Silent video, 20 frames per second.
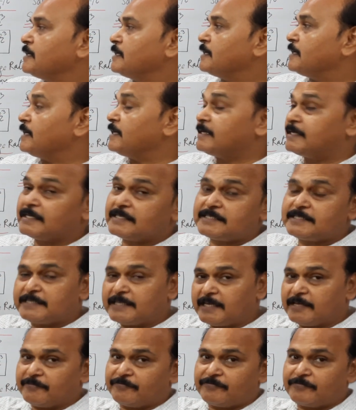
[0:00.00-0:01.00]
it is
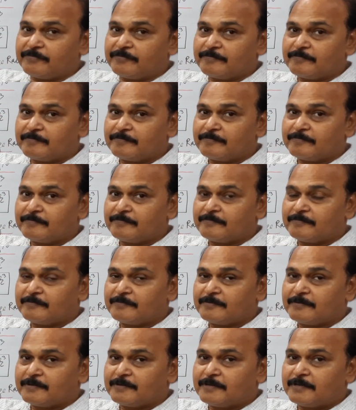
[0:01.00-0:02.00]
safe,
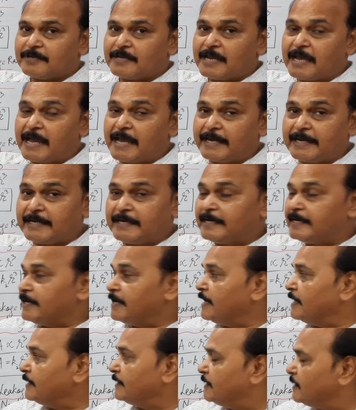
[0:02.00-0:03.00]
and
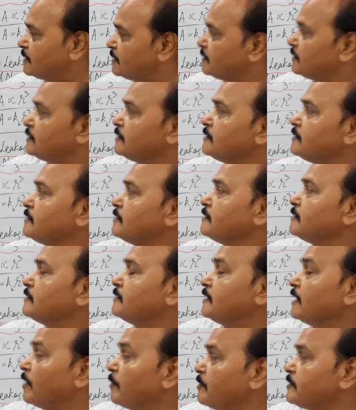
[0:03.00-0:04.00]
in this
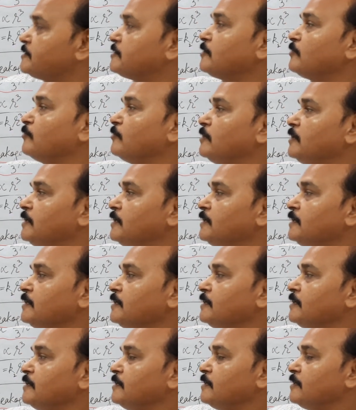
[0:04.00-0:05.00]
dimension only
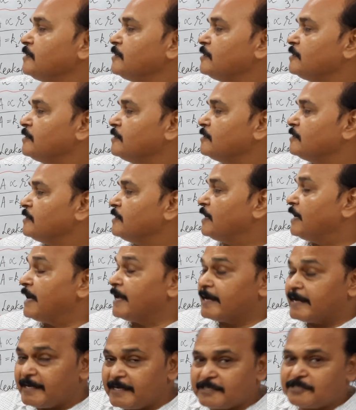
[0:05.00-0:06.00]

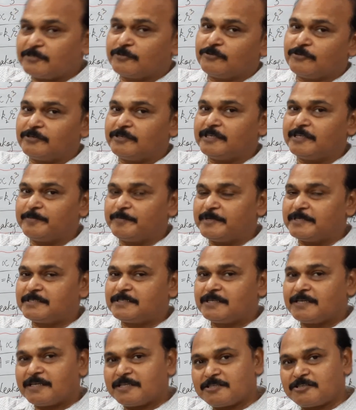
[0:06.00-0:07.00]
enriched uranium is
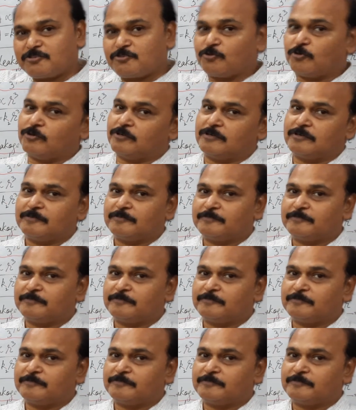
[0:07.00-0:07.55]
stored.